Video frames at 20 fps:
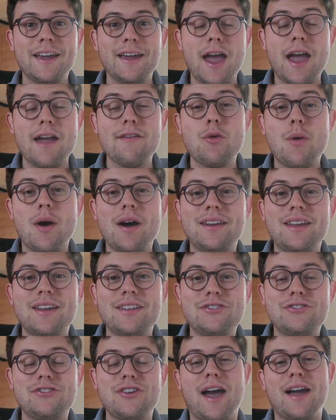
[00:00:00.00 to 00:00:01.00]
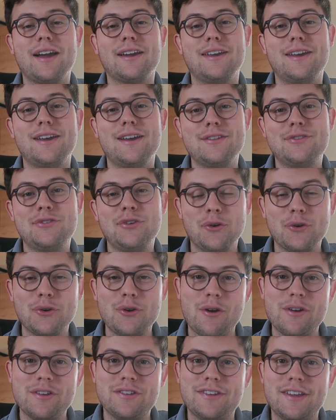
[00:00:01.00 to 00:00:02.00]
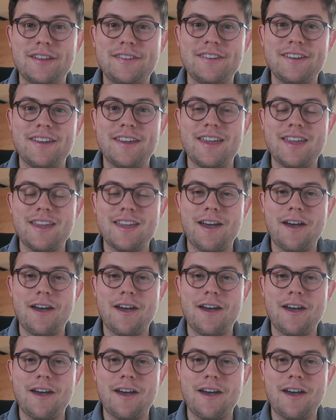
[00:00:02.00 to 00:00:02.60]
everyone, it's Jack here, TalkNorwichCity.